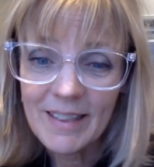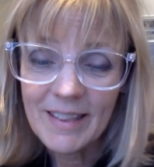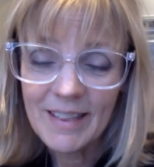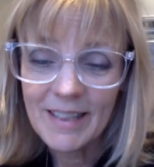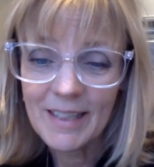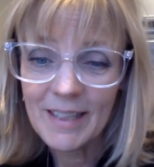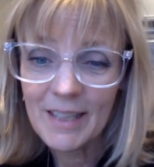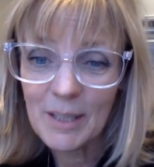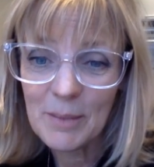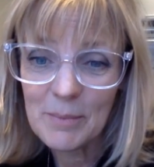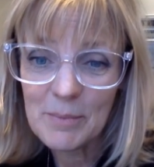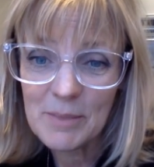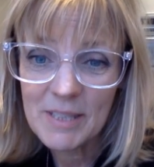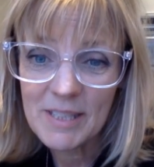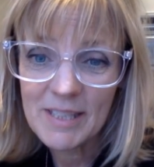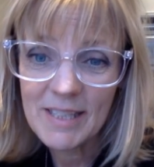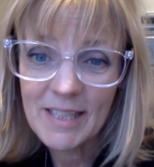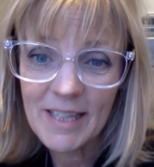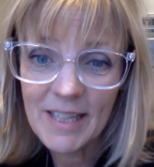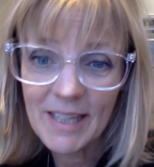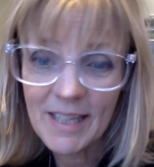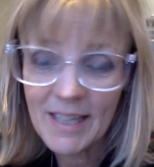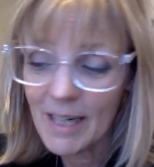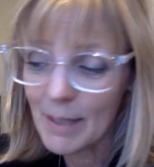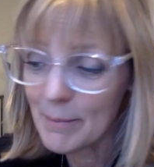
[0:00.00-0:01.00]
Um,
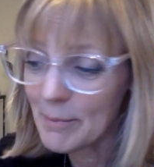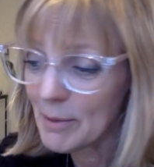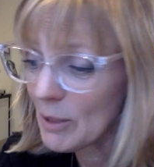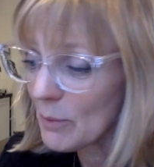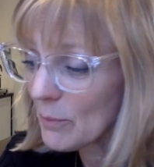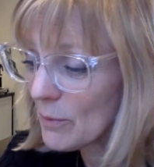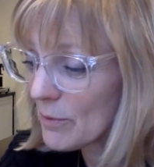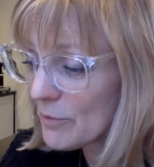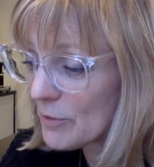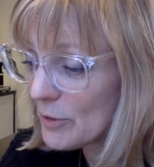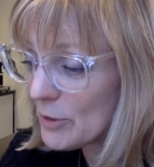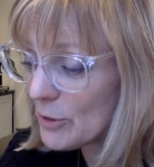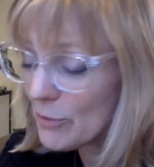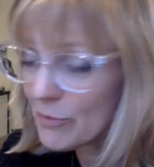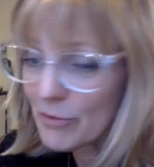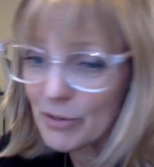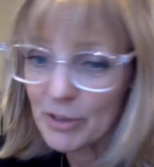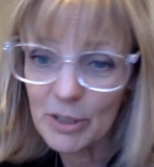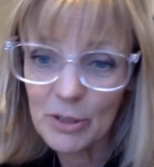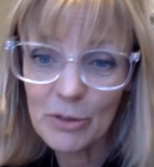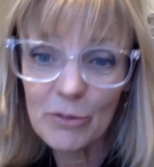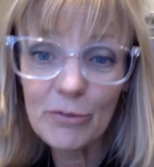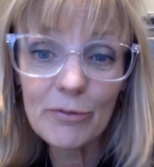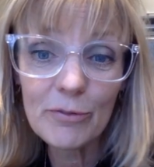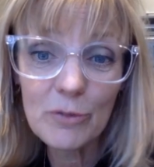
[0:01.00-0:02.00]
today I'm going to review for
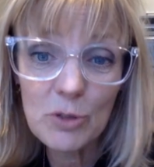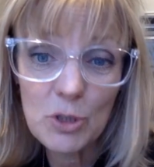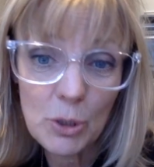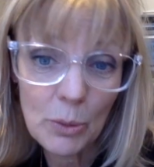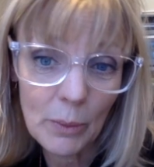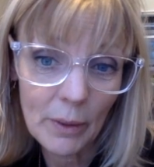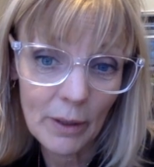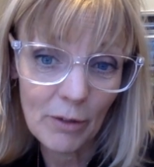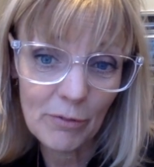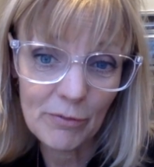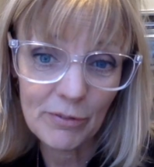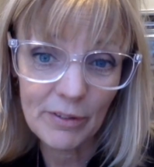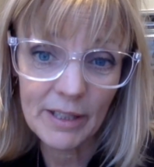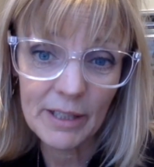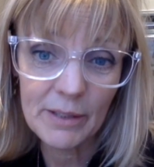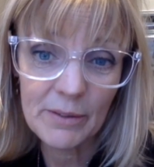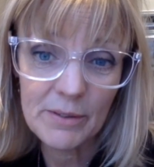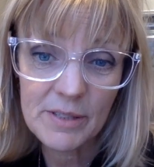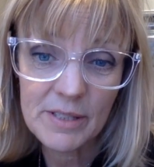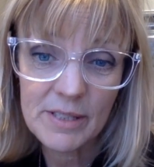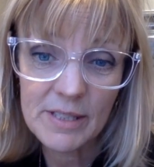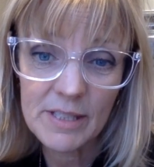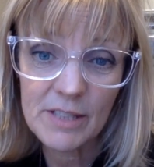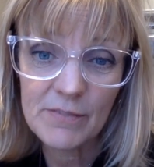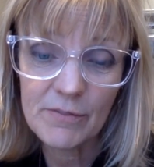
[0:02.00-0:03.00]
you 12
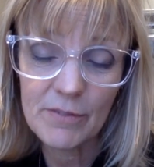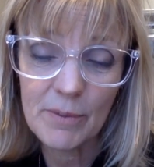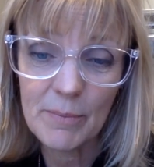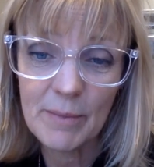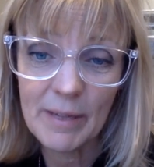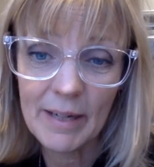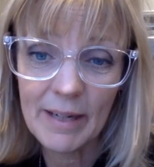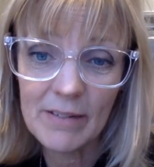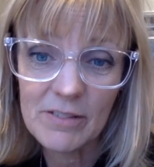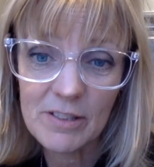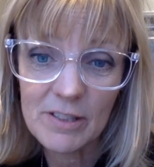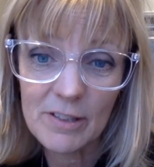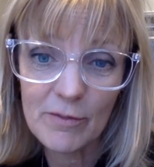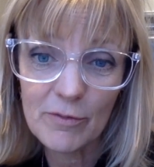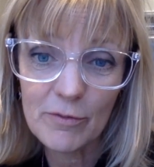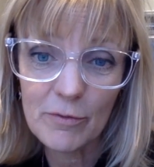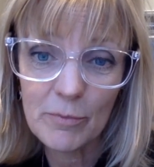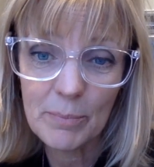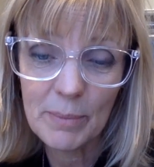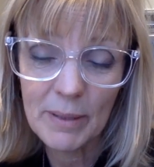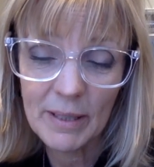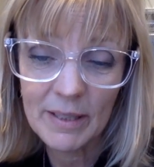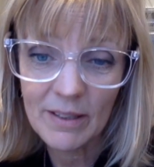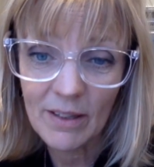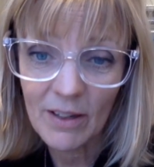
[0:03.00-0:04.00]
fragrances from the House of
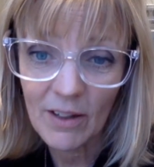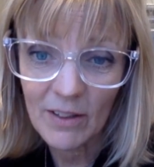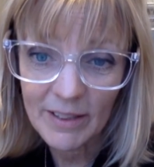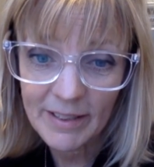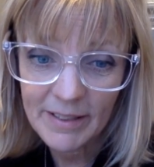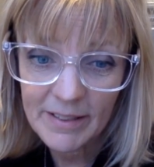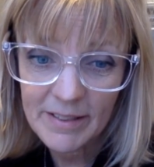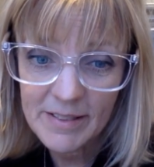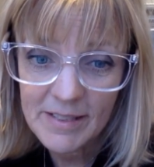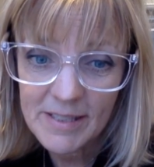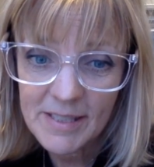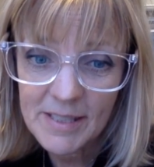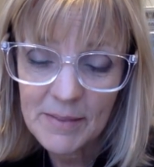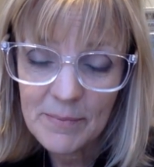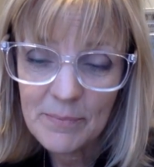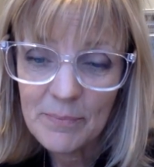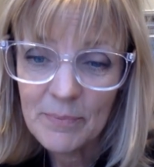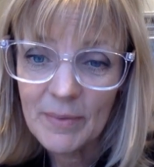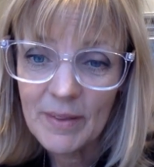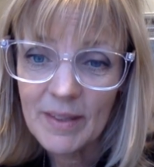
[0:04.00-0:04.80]
Penhaligon's.